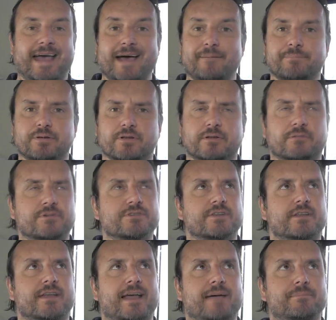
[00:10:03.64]

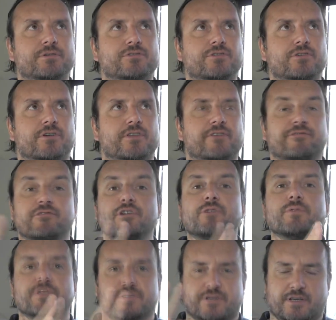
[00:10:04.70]
amplitude or the
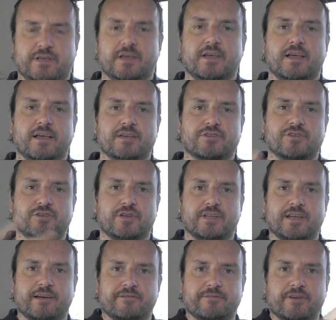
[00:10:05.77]
frequency. So you can
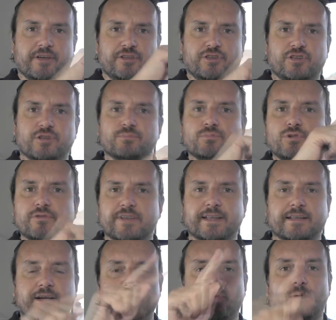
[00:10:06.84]
move in
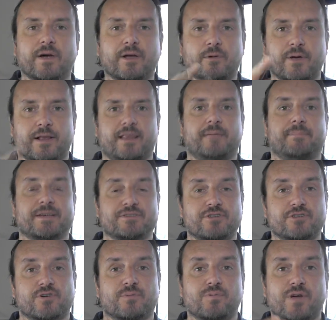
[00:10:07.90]
and out quite quickly based
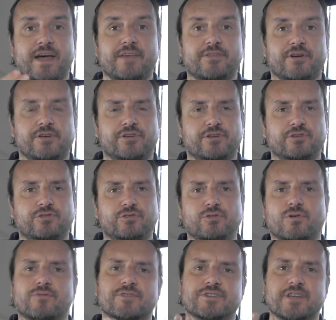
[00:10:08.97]
on your breath, or you can do
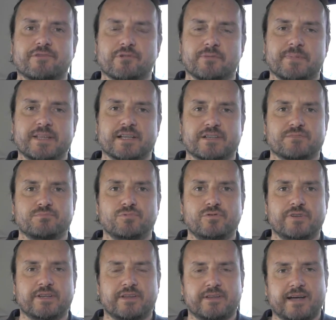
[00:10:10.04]
it over several minutes,
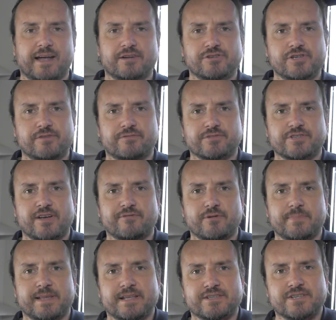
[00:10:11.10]
move into the energy for several
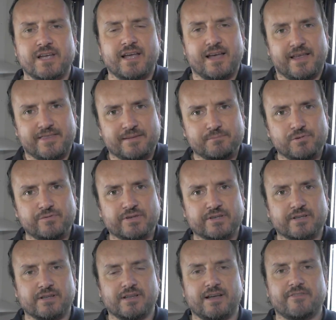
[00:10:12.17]
minutes, and then moving
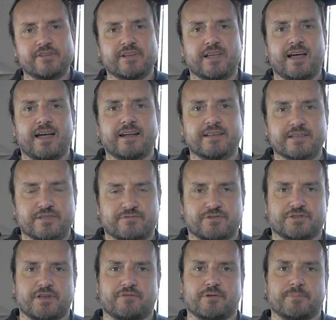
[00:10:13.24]
to love and kindness for
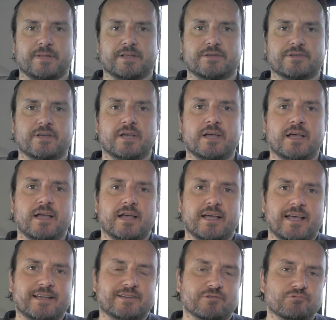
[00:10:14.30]
several minutes.
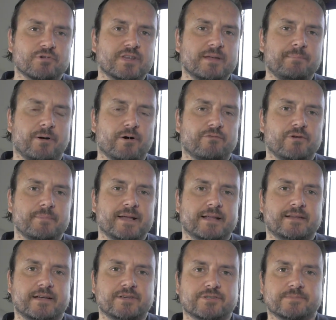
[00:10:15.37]
It's a really powerful
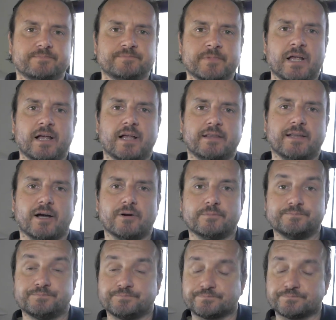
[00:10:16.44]
meditation. Now,